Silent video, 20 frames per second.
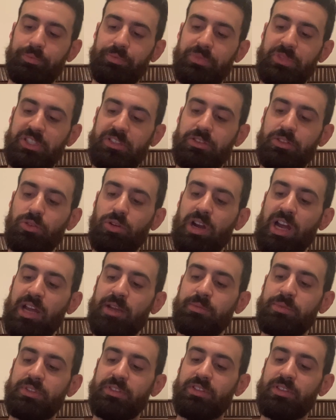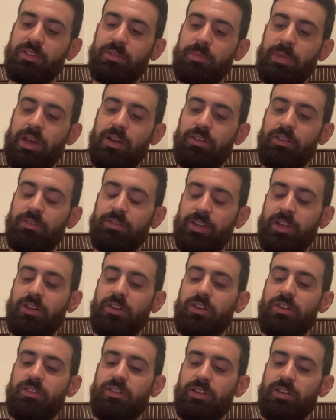Describes the amount of
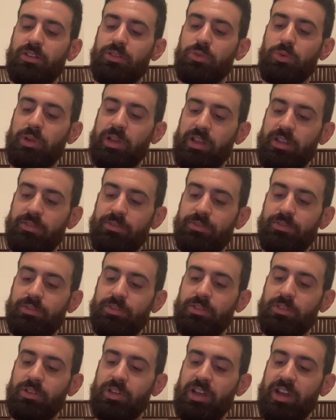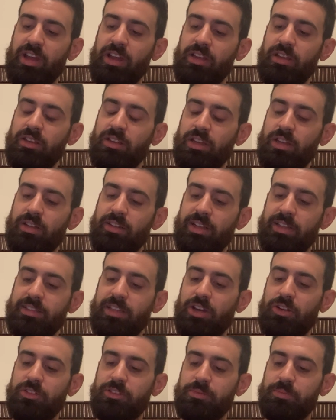energy in a wave, okay? That's
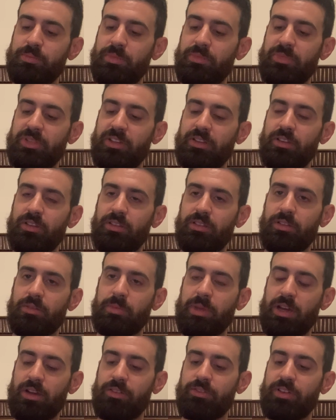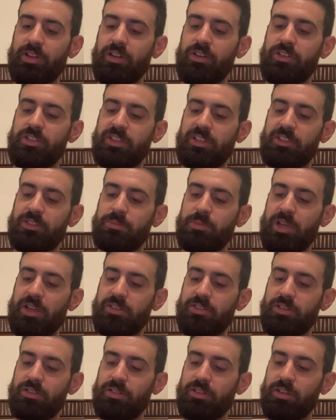how the amount of energy is
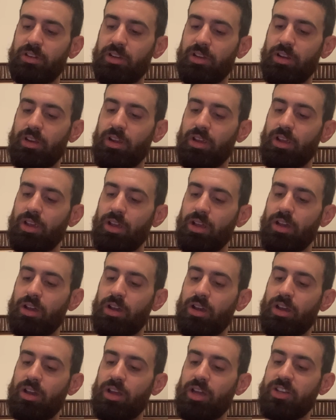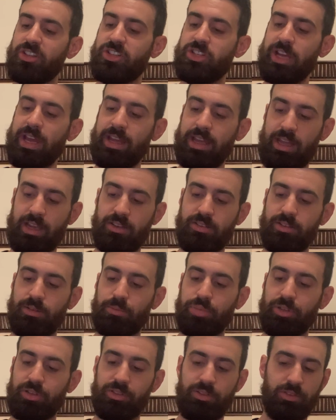measured. A jet engine
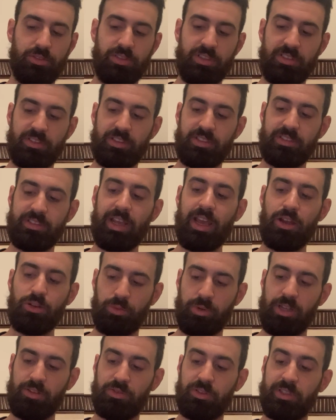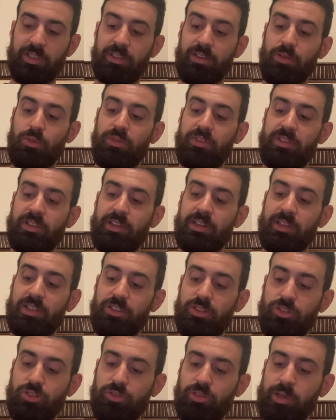produces a sound wave with an
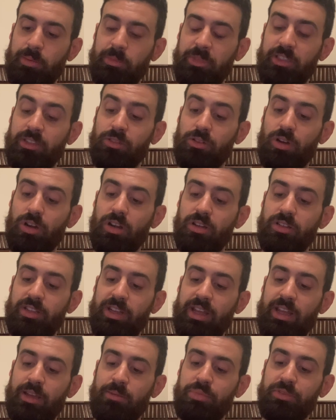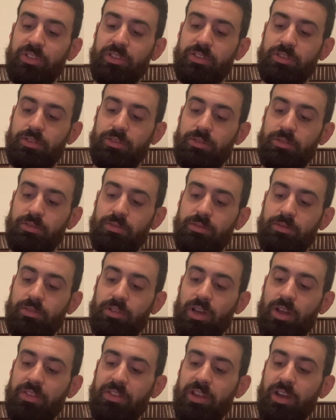extremely large amplitude.
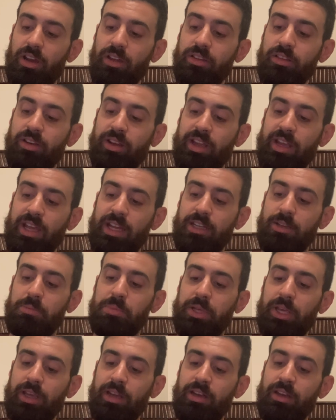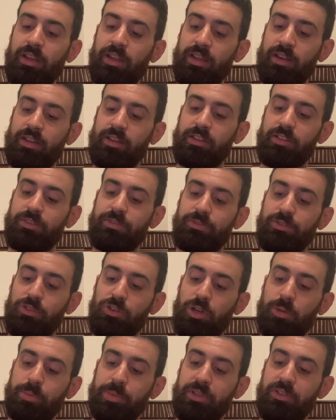On the other hand, a pin hitting the
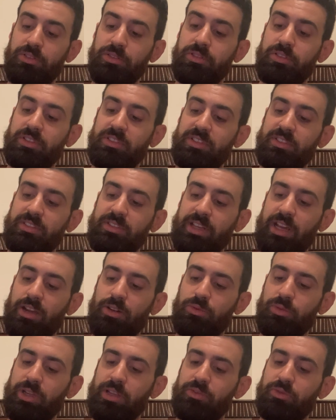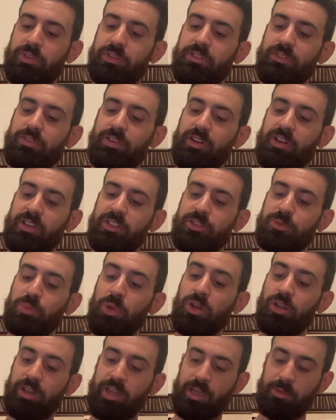floor produces a sound wave with a very
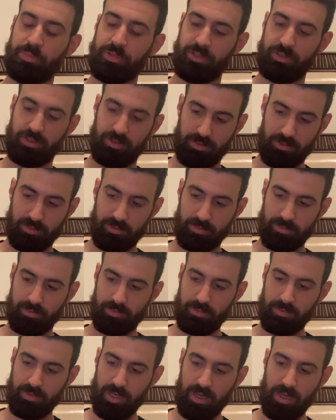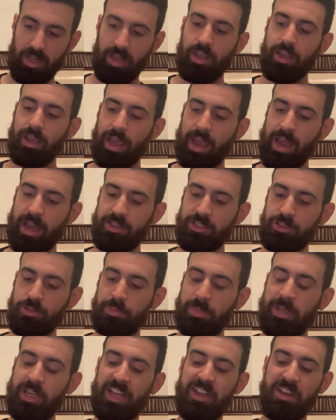small amplitude. As you
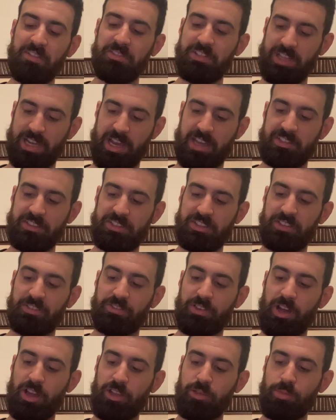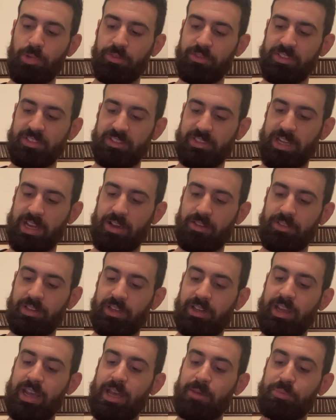may have guessed, the volume of a sound
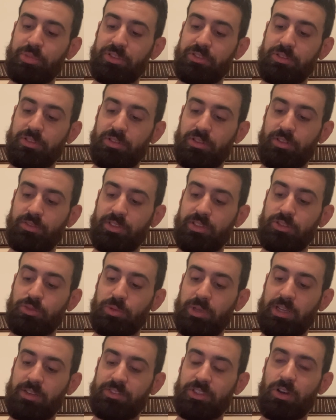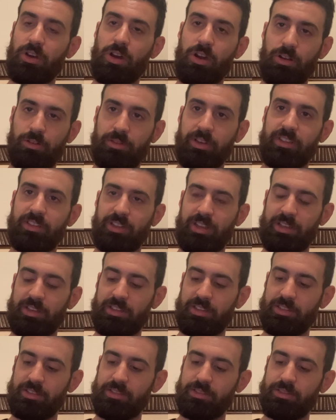and the amplitude of its waves are
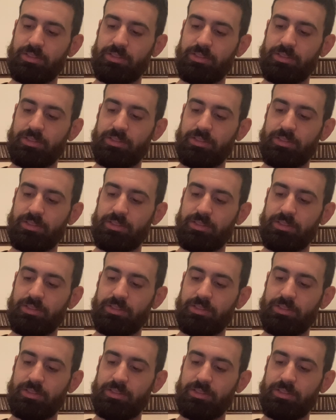related.